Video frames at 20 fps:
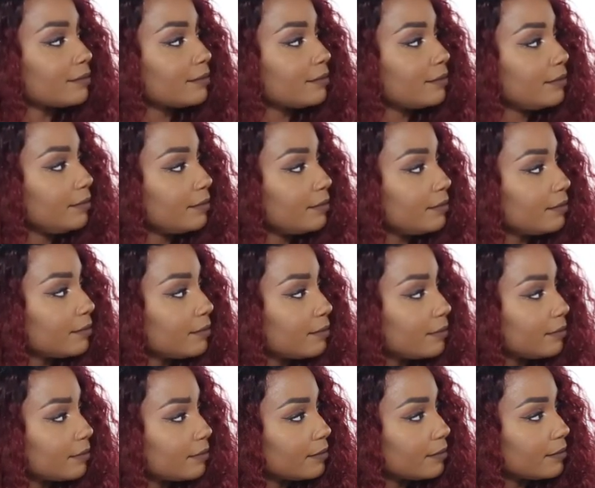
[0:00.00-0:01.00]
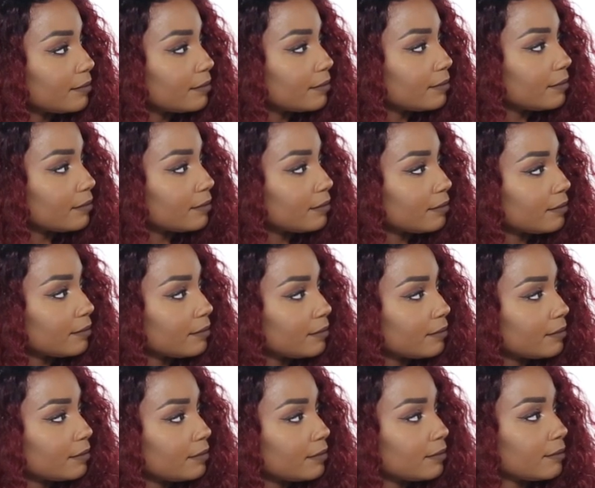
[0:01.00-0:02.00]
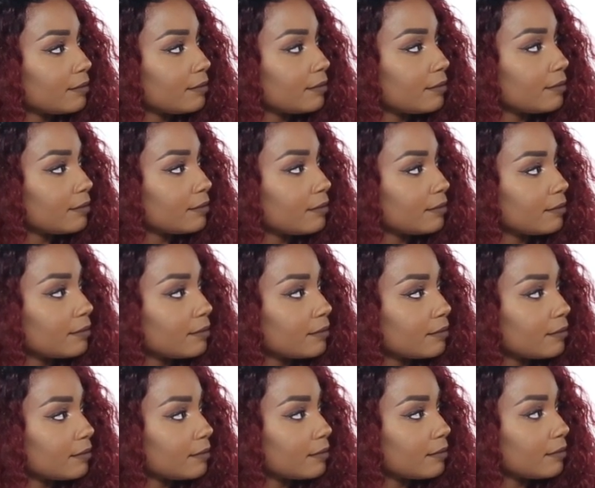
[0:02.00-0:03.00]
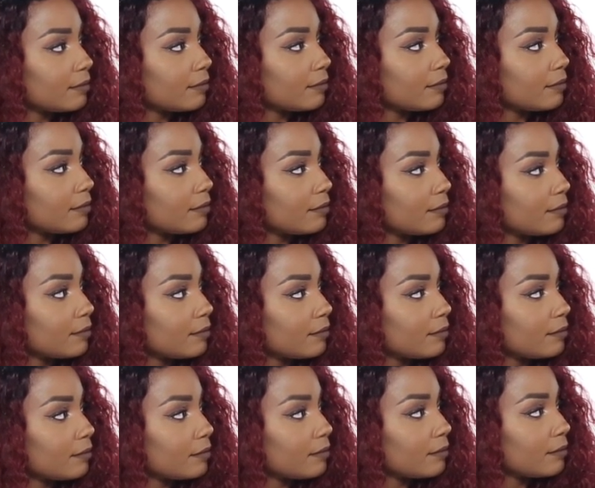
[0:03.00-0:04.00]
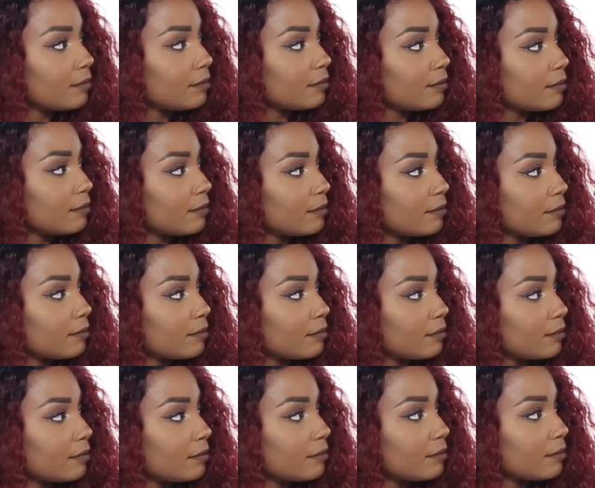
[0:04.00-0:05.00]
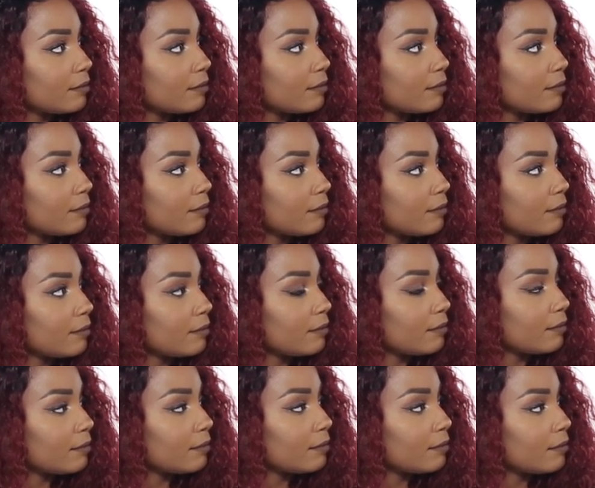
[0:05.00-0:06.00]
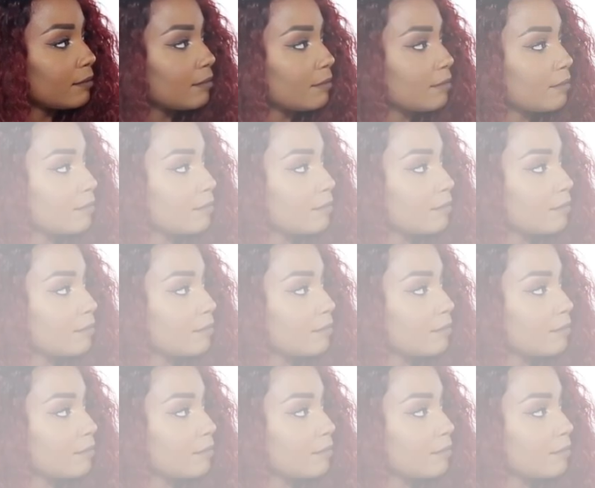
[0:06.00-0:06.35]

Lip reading: (silent)